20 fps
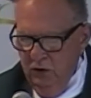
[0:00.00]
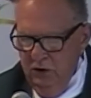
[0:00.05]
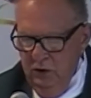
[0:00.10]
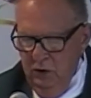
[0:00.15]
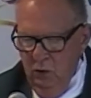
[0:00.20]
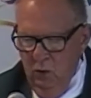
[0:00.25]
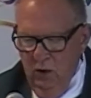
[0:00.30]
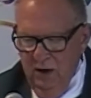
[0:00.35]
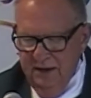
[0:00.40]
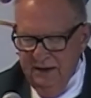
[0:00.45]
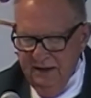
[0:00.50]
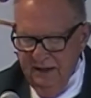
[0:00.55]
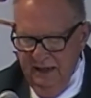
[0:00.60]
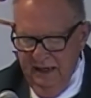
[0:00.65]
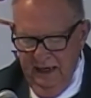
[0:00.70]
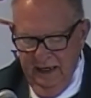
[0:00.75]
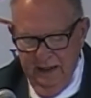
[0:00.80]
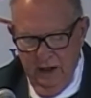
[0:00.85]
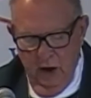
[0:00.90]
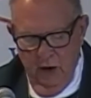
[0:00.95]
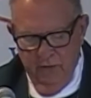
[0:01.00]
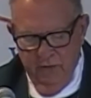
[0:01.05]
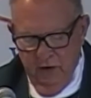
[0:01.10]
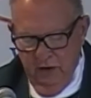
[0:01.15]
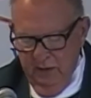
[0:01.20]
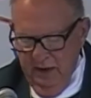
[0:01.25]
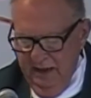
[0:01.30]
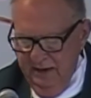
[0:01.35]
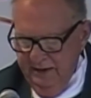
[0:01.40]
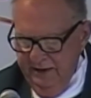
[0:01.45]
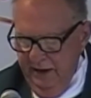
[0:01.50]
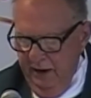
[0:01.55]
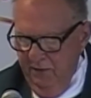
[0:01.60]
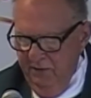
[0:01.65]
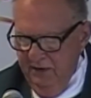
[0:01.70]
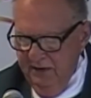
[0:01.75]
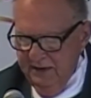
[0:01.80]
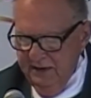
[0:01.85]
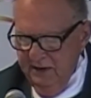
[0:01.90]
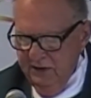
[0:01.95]
to once again offering
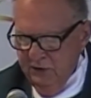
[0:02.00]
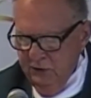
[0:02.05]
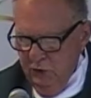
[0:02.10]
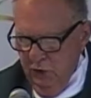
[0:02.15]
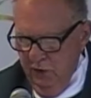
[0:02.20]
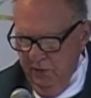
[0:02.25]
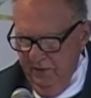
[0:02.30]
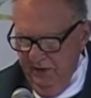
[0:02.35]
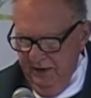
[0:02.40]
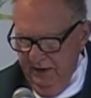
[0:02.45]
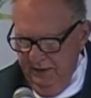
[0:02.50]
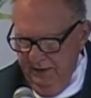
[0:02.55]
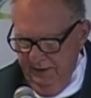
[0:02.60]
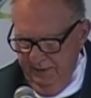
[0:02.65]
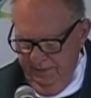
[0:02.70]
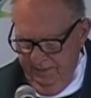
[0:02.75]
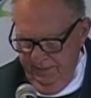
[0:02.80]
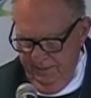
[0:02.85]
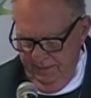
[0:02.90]
myself as a servant,